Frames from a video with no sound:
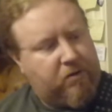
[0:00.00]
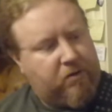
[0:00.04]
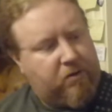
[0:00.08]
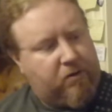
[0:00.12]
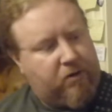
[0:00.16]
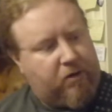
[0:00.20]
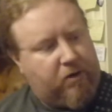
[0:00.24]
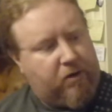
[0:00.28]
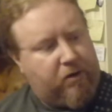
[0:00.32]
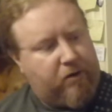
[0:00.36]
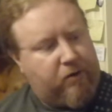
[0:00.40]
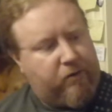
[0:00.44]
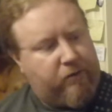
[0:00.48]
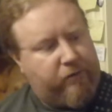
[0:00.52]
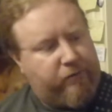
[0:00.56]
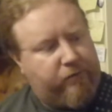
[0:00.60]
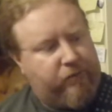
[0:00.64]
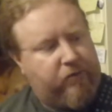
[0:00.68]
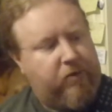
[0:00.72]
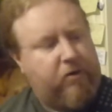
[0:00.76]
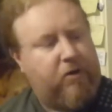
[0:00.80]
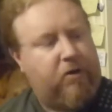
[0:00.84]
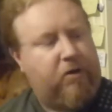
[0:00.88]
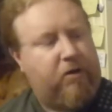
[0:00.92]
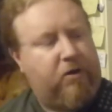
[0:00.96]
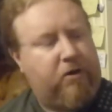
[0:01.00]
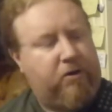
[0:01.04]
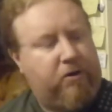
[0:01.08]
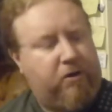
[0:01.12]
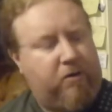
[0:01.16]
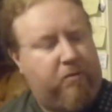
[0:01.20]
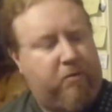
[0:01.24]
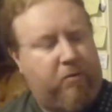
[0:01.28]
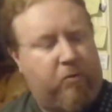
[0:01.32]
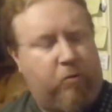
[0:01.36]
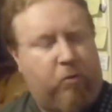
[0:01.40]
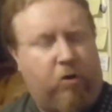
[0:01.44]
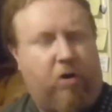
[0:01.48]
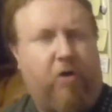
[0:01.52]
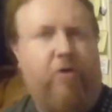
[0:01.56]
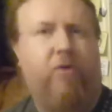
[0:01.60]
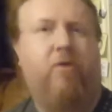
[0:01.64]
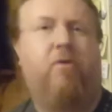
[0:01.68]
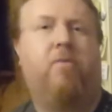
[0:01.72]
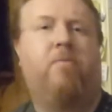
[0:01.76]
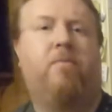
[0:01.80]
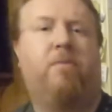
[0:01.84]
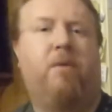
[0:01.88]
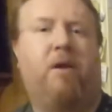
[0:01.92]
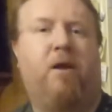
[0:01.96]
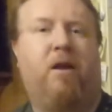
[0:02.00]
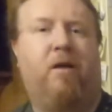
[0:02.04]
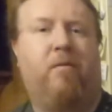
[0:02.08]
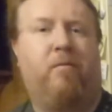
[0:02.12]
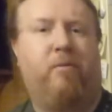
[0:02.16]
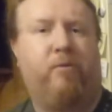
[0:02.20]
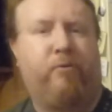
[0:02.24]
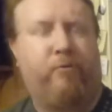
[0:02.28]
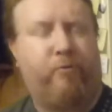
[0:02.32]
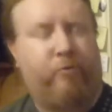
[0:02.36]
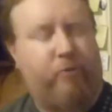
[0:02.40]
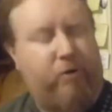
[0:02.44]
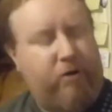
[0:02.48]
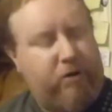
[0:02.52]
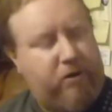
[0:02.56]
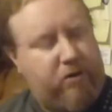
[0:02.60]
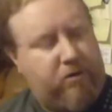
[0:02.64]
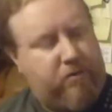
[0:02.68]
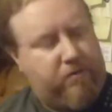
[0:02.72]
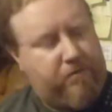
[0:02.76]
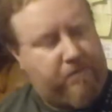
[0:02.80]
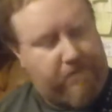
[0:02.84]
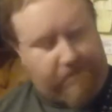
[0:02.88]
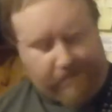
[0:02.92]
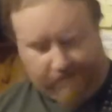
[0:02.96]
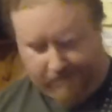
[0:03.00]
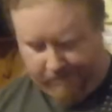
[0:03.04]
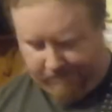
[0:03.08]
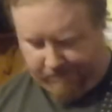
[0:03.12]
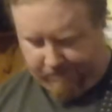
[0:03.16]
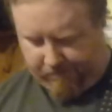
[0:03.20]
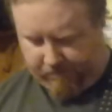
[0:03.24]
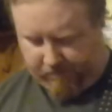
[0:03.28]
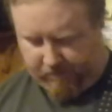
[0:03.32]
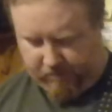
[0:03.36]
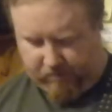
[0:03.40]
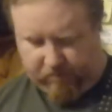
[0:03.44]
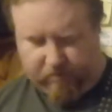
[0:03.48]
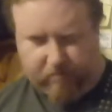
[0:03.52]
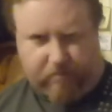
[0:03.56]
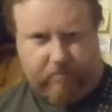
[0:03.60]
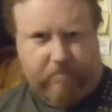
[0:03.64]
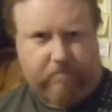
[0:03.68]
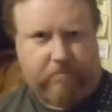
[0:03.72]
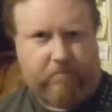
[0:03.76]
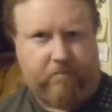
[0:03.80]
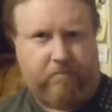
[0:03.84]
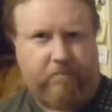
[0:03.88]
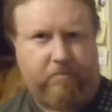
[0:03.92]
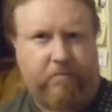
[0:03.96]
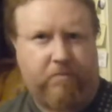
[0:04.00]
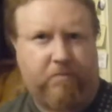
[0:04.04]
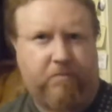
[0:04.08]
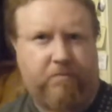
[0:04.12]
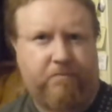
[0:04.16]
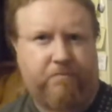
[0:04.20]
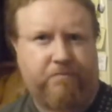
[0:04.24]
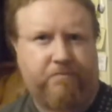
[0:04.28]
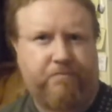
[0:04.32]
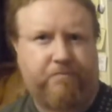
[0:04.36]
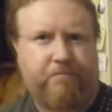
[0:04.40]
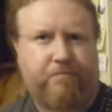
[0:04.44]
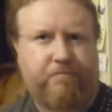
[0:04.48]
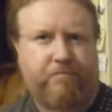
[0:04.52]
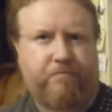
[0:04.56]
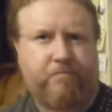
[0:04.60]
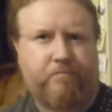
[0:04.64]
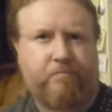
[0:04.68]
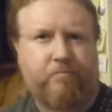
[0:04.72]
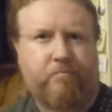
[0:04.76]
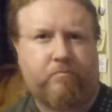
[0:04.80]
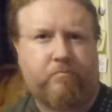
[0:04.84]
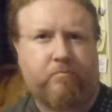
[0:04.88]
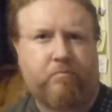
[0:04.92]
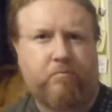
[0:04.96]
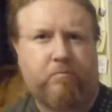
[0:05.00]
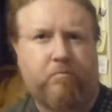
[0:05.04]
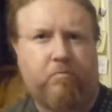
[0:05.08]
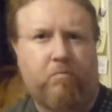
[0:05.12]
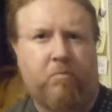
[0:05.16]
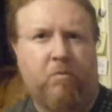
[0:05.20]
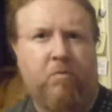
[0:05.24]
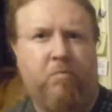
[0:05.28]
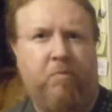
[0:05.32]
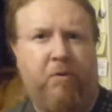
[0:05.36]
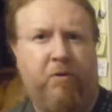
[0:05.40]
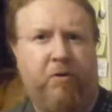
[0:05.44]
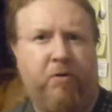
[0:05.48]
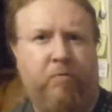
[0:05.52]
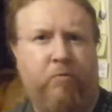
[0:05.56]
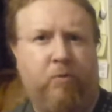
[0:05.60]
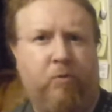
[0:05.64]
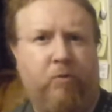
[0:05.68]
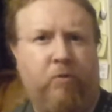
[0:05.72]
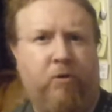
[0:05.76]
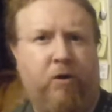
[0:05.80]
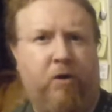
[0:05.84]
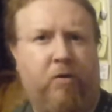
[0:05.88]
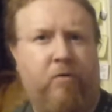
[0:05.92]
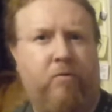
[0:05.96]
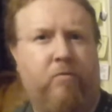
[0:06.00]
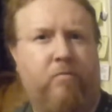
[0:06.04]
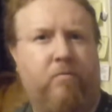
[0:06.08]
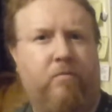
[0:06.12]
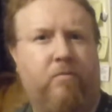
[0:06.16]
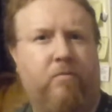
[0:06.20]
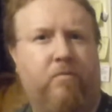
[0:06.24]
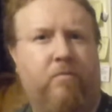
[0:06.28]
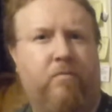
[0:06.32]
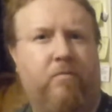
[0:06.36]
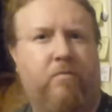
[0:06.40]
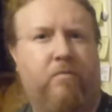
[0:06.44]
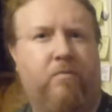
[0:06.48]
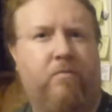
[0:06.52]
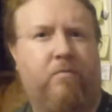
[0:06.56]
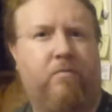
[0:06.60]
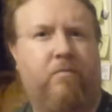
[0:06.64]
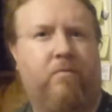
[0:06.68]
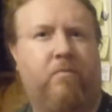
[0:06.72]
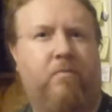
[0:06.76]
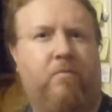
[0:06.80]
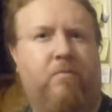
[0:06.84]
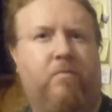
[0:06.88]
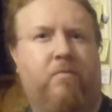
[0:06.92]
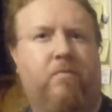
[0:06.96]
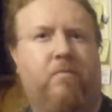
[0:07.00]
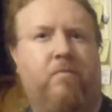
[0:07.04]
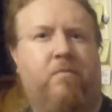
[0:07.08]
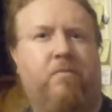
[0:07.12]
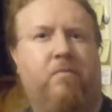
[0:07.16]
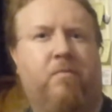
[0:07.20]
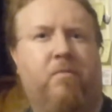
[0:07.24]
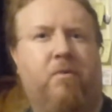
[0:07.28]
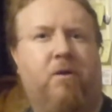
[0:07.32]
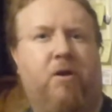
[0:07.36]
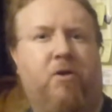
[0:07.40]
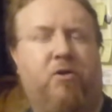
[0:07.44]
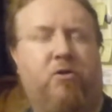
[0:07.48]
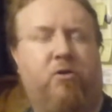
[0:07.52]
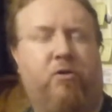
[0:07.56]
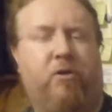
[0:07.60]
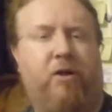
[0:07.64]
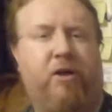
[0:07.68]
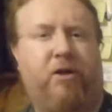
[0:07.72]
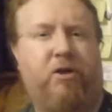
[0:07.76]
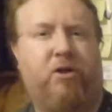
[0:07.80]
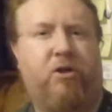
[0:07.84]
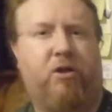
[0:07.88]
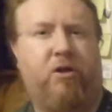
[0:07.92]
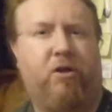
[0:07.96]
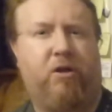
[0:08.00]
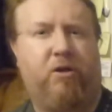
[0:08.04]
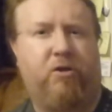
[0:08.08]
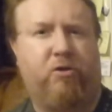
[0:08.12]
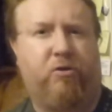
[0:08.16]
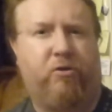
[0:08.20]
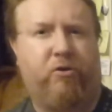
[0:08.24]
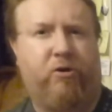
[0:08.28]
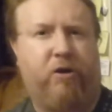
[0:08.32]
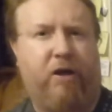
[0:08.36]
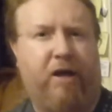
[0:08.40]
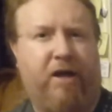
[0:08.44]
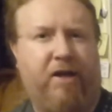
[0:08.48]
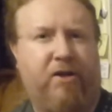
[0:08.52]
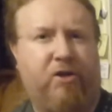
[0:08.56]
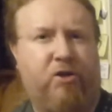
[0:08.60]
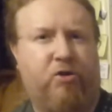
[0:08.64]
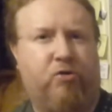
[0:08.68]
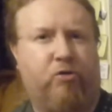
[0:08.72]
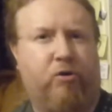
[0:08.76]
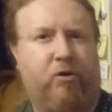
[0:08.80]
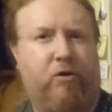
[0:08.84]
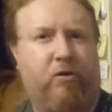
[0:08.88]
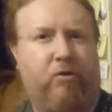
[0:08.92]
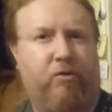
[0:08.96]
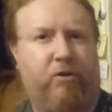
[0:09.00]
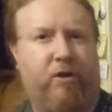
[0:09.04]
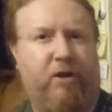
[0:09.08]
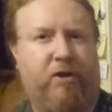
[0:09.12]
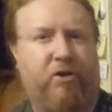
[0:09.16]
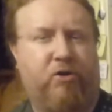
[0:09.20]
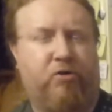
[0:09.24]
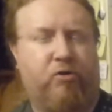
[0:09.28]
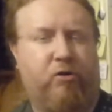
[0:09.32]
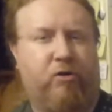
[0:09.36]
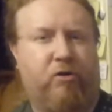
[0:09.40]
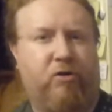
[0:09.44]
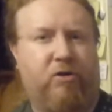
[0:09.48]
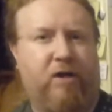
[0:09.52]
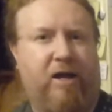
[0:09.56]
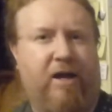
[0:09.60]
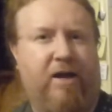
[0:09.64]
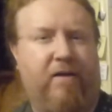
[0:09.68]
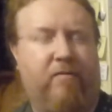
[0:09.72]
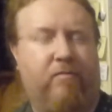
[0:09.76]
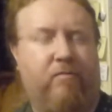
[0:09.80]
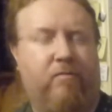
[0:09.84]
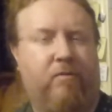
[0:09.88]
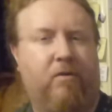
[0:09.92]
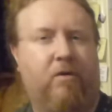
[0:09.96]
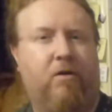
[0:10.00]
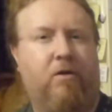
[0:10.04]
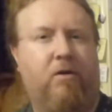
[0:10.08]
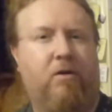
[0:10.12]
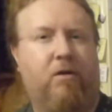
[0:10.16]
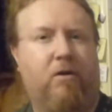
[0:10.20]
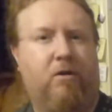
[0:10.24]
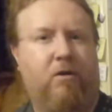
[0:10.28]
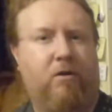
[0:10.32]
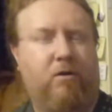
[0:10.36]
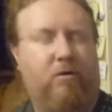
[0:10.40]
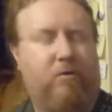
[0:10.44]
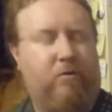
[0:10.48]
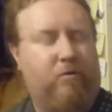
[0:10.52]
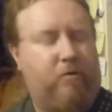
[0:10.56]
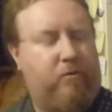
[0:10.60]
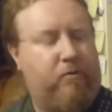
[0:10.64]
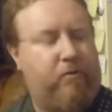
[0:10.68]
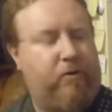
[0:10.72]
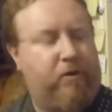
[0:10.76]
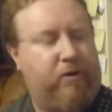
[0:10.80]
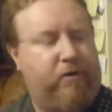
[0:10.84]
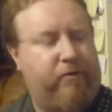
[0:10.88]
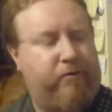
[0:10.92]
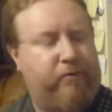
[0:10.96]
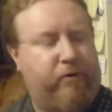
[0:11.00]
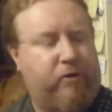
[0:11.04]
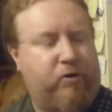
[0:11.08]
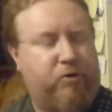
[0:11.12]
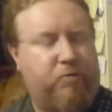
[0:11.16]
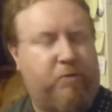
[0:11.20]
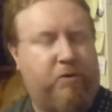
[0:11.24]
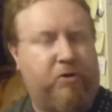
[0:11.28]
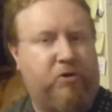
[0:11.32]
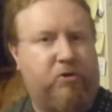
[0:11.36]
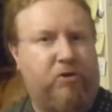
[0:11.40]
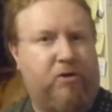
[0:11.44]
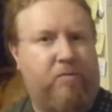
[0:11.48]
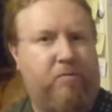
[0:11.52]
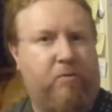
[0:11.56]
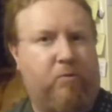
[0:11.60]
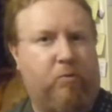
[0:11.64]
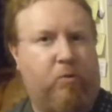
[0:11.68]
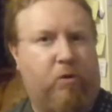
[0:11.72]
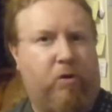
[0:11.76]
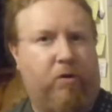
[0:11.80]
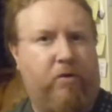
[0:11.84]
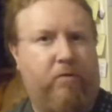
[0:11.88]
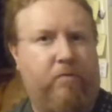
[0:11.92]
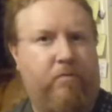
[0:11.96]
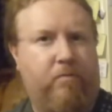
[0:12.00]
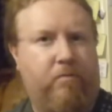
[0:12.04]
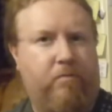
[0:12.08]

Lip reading: of number 1 and number 3, but your root note is on your A string, on the next string down, or in fret space number 1.